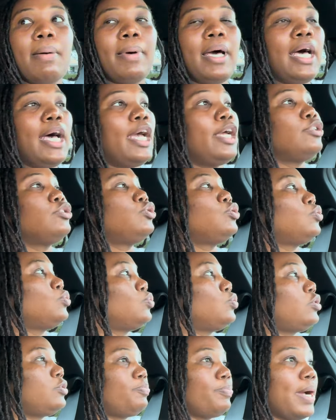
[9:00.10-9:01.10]
behind to
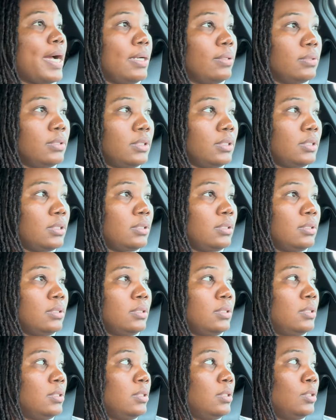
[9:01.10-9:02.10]
Sprouts.
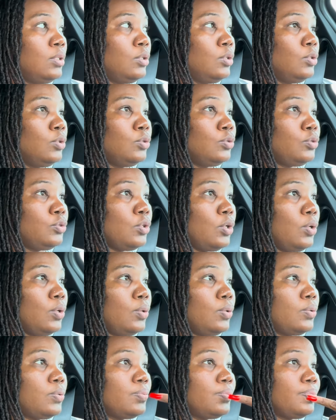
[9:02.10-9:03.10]

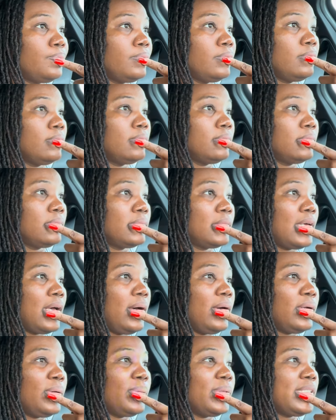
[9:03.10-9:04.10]
So I
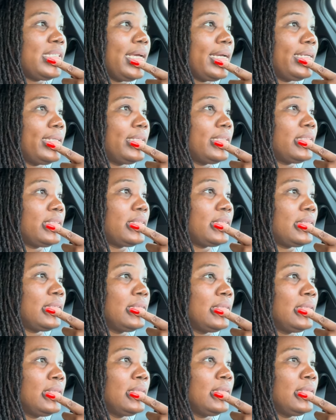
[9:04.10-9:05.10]
don't know what's taking this
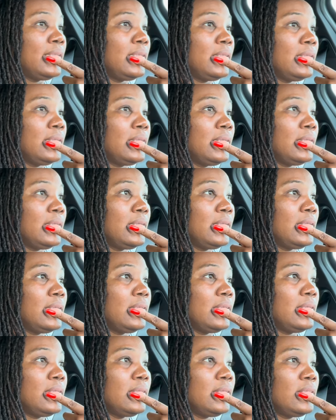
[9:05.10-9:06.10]

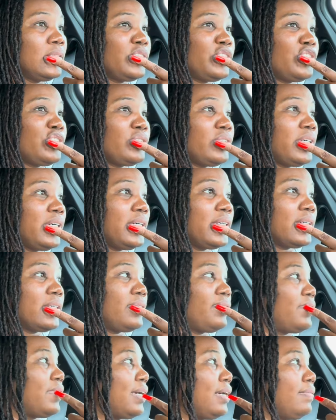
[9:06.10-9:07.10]
truck
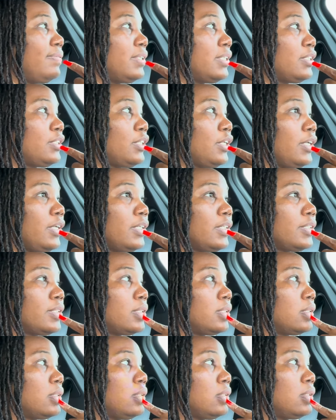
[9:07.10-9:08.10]
forever to
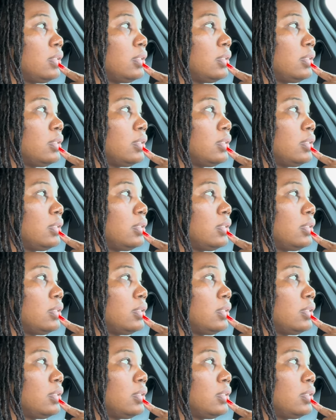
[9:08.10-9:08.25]
turn